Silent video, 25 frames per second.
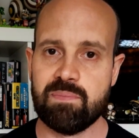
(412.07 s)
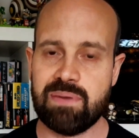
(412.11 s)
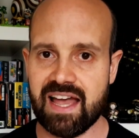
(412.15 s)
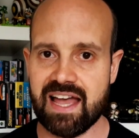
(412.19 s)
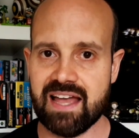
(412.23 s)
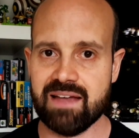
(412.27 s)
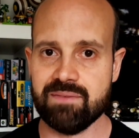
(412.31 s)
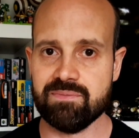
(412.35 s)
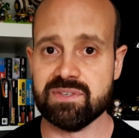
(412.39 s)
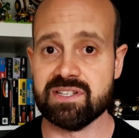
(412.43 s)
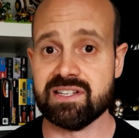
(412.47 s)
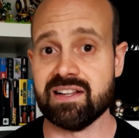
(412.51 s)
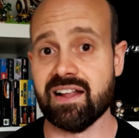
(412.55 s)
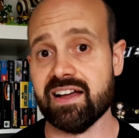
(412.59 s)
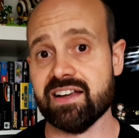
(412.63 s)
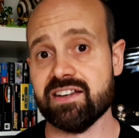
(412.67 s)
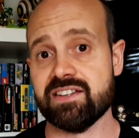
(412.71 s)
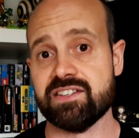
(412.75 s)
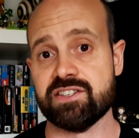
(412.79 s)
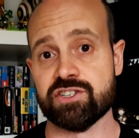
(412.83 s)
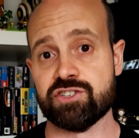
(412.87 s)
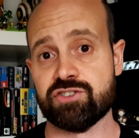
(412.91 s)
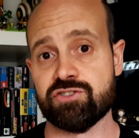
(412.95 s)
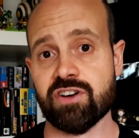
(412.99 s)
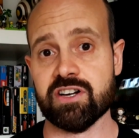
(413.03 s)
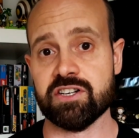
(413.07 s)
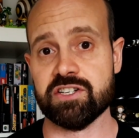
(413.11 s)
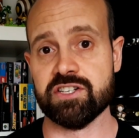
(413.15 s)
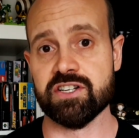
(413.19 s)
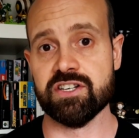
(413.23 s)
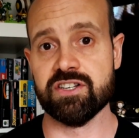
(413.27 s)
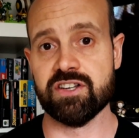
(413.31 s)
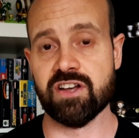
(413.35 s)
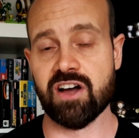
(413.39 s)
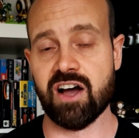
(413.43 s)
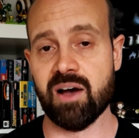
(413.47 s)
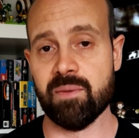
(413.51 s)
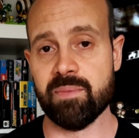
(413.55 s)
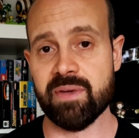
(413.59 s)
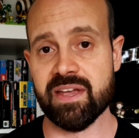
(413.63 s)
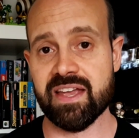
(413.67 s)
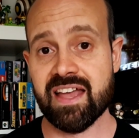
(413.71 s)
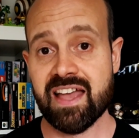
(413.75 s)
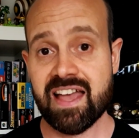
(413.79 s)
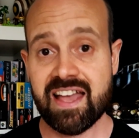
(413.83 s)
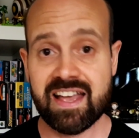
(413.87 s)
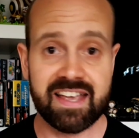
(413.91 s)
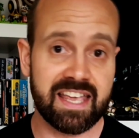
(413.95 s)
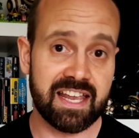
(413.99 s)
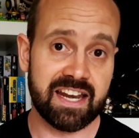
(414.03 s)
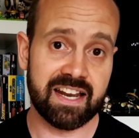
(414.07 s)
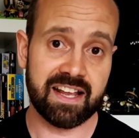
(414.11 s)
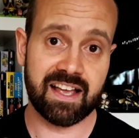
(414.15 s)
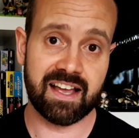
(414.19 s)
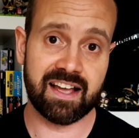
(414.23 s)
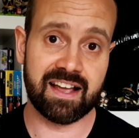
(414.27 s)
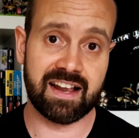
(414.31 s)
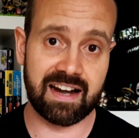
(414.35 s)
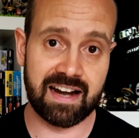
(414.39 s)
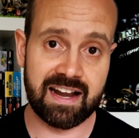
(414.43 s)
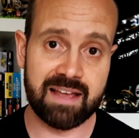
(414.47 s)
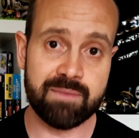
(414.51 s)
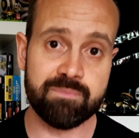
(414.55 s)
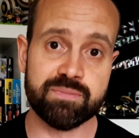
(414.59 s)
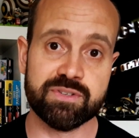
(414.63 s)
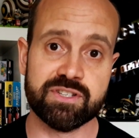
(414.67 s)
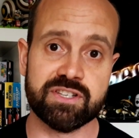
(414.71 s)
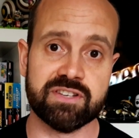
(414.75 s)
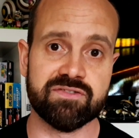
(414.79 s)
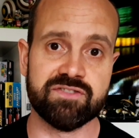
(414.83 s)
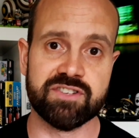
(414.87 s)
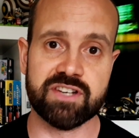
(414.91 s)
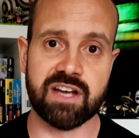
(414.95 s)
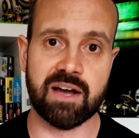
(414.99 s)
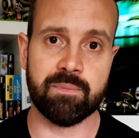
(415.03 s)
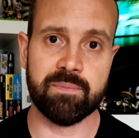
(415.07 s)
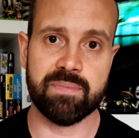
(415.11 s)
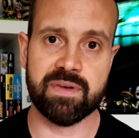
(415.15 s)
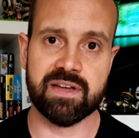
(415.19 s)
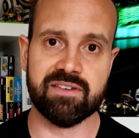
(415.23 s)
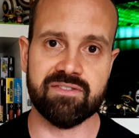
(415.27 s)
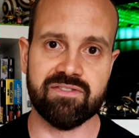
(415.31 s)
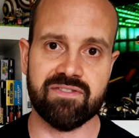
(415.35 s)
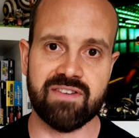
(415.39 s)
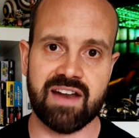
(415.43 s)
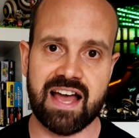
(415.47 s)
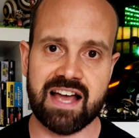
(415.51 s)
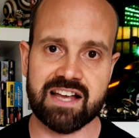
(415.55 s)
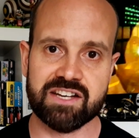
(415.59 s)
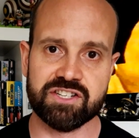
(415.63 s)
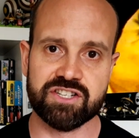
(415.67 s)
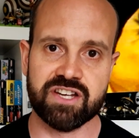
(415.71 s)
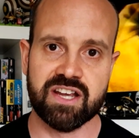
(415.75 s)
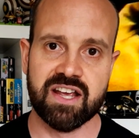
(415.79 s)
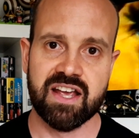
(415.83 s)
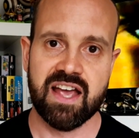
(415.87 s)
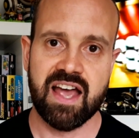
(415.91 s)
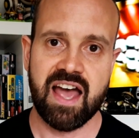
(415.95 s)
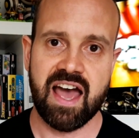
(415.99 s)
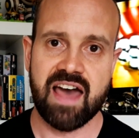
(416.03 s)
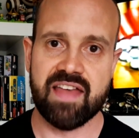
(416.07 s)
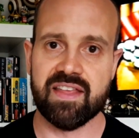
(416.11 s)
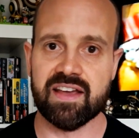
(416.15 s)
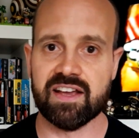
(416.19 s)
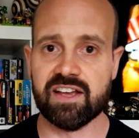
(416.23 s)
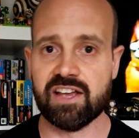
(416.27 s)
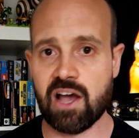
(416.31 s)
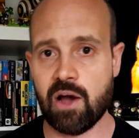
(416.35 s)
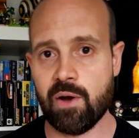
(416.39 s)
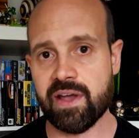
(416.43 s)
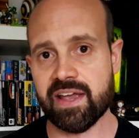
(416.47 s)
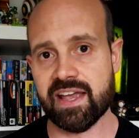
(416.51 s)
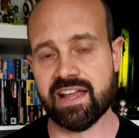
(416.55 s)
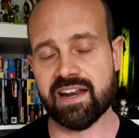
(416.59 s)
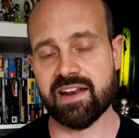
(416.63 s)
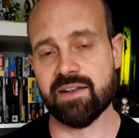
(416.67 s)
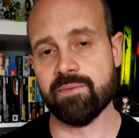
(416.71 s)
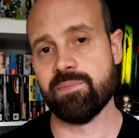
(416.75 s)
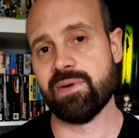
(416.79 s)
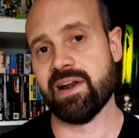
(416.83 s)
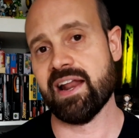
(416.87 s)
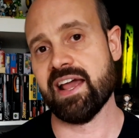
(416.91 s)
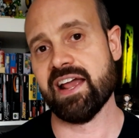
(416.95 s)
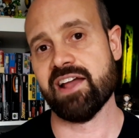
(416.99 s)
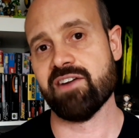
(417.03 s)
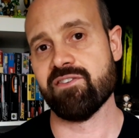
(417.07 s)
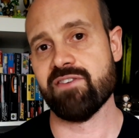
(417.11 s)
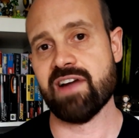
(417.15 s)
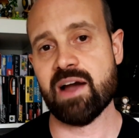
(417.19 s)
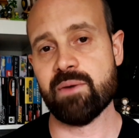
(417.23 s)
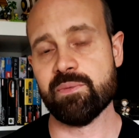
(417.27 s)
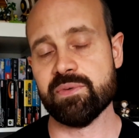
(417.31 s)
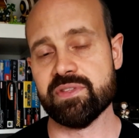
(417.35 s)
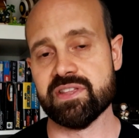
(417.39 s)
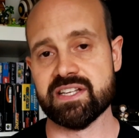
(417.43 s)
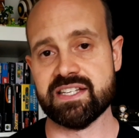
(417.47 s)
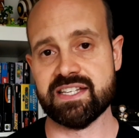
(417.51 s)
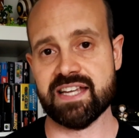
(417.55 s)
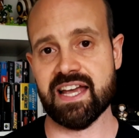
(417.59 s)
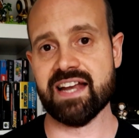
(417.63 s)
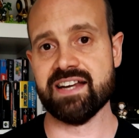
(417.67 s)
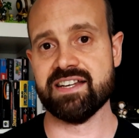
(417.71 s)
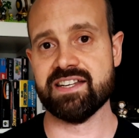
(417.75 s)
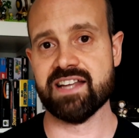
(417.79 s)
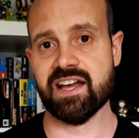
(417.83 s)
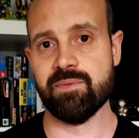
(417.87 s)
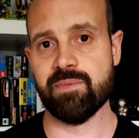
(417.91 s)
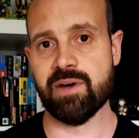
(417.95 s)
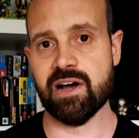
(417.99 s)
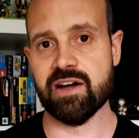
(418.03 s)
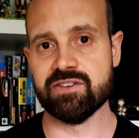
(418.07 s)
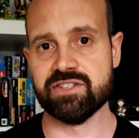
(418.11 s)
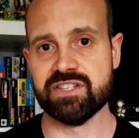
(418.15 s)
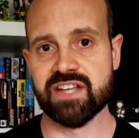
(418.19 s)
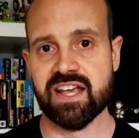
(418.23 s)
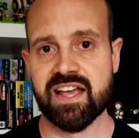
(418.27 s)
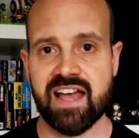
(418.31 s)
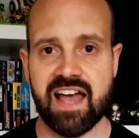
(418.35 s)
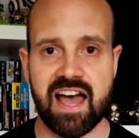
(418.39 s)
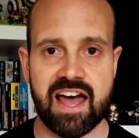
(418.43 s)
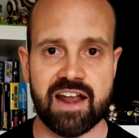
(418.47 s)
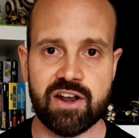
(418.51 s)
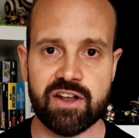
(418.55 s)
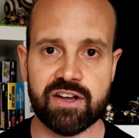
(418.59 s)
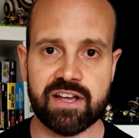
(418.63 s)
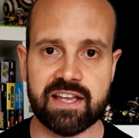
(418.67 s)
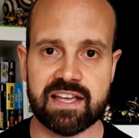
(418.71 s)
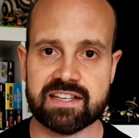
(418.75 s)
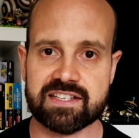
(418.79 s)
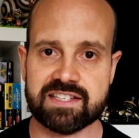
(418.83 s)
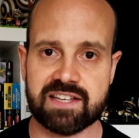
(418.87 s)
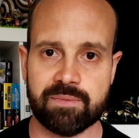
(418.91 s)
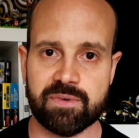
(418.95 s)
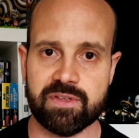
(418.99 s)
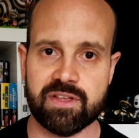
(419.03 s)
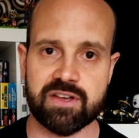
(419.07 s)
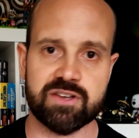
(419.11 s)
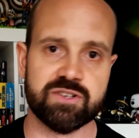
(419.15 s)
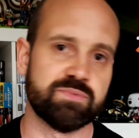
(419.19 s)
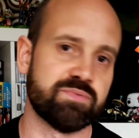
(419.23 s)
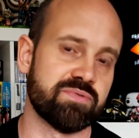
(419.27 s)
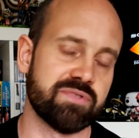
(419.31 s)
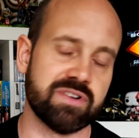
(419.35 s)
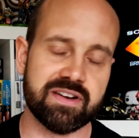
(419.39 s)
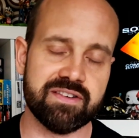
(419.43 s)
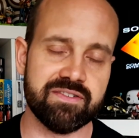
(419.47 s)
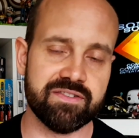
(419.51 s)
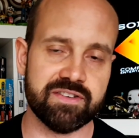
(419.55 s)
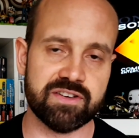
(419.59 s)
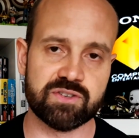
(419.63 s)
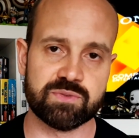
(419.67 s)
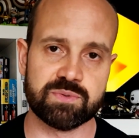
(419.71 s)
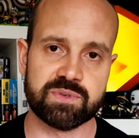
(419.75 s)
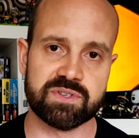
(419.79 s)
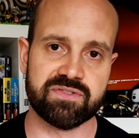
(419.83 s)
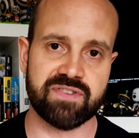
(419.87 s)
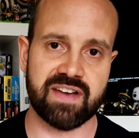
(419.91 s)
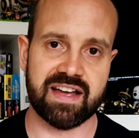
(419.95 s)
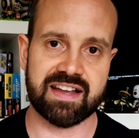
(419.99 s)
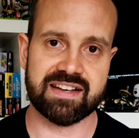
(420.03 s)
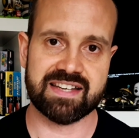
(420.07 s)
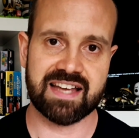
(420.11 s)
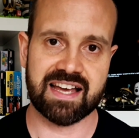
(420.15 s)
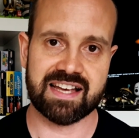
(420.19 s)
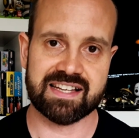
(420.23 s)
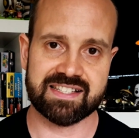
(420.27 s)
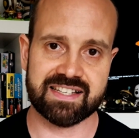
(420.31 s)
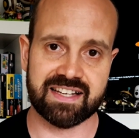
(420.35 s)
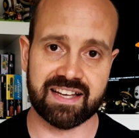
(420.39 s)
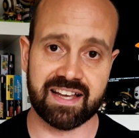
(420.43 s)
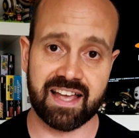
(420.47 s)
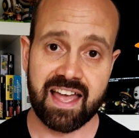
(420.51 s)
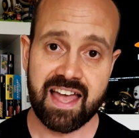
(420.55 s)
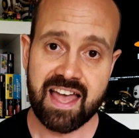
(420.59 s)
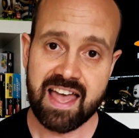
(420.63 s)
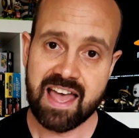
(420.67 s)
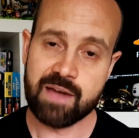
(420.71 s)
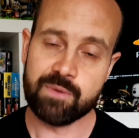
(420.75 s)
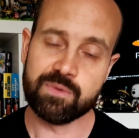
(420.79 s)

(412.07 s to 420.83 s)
Games like Destruction Derby, getting a glimpse of Jumping Flash, and then going in and playing around with the tech demos and looking at some of those previews was fantastic.